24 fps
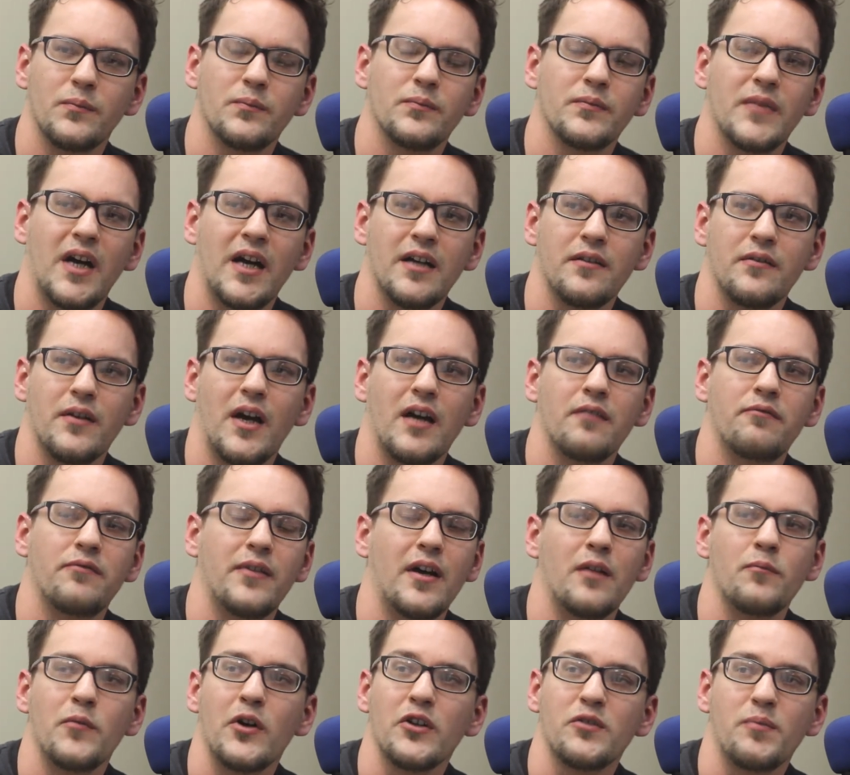I
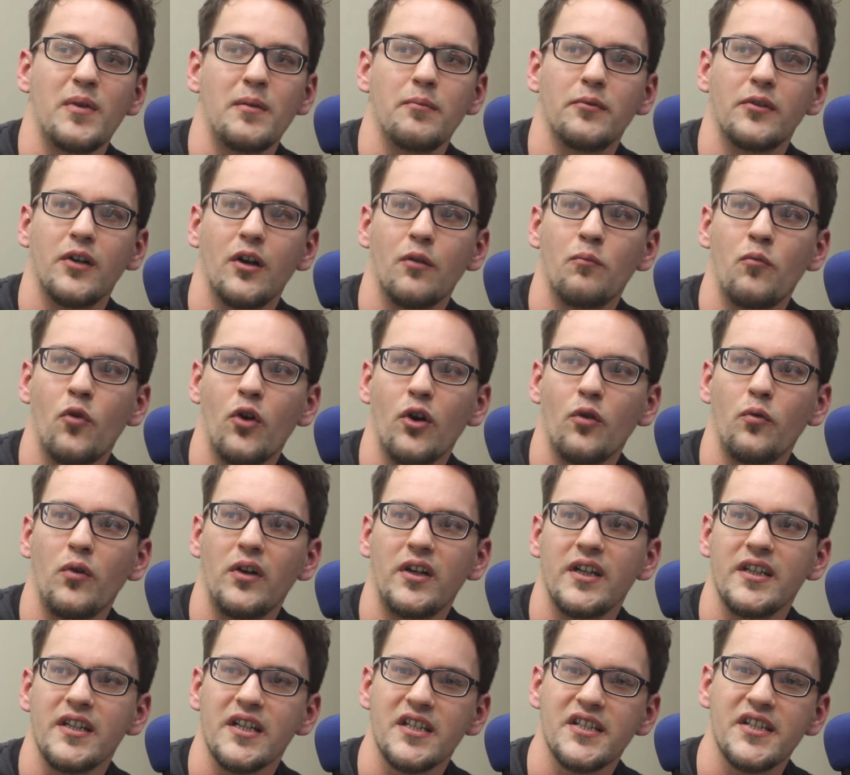found most people are more
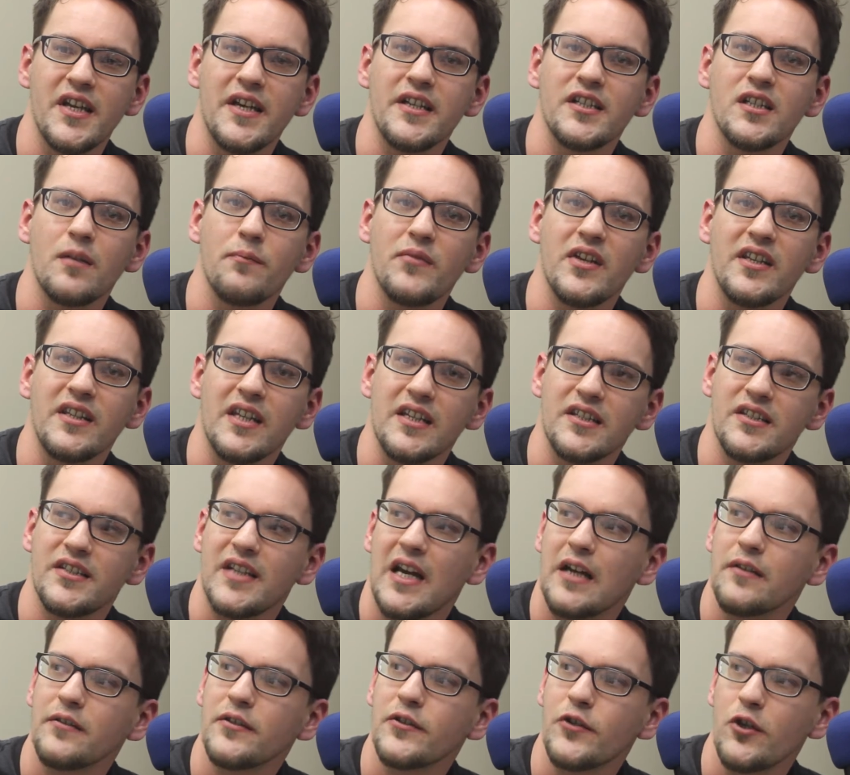willing to say something that
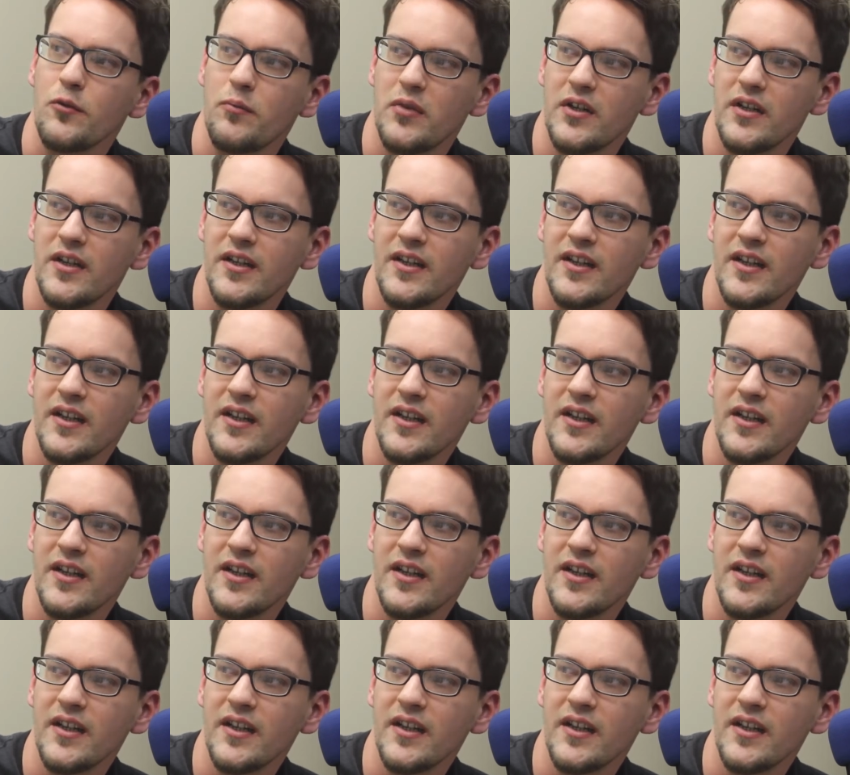sounds stupid